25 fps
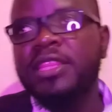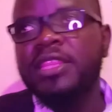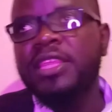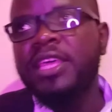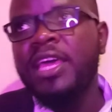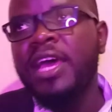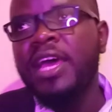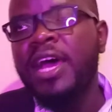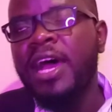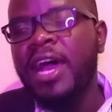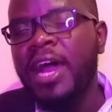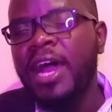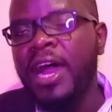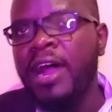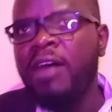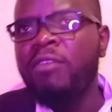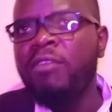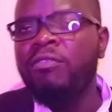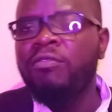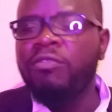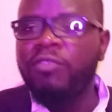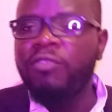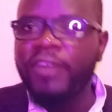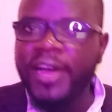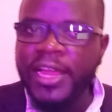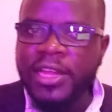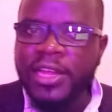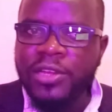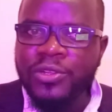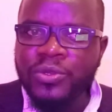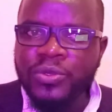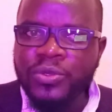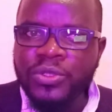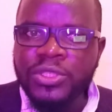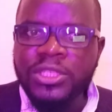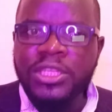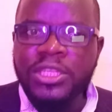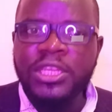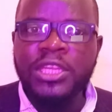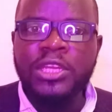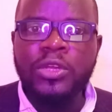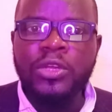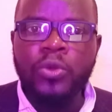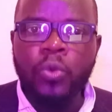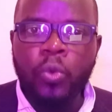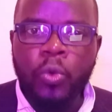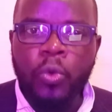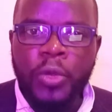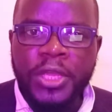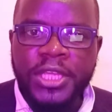there are values
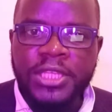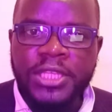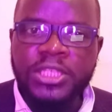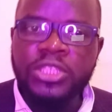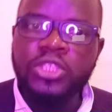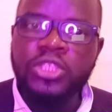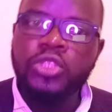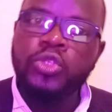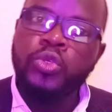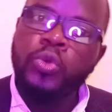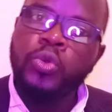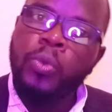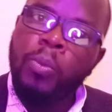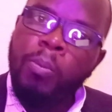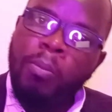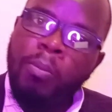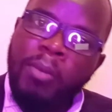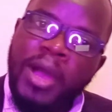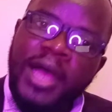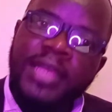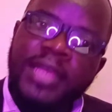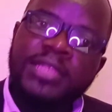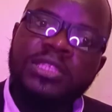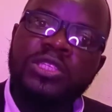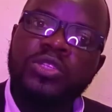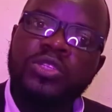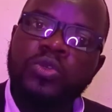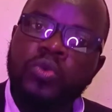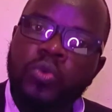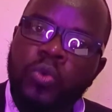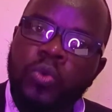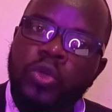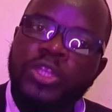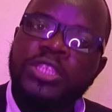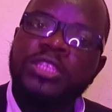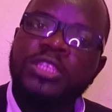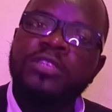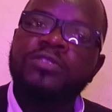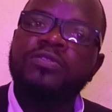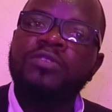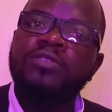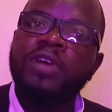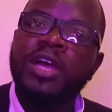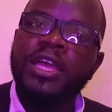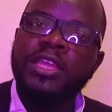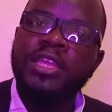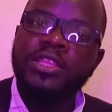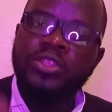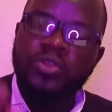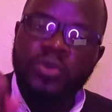in which you must
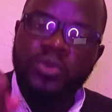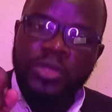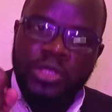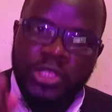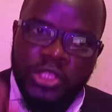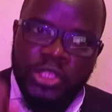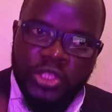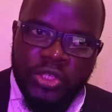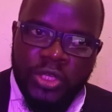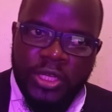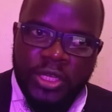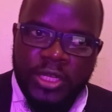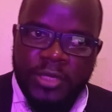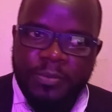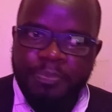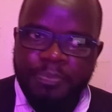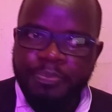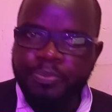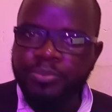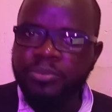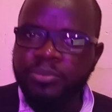quantify your trade.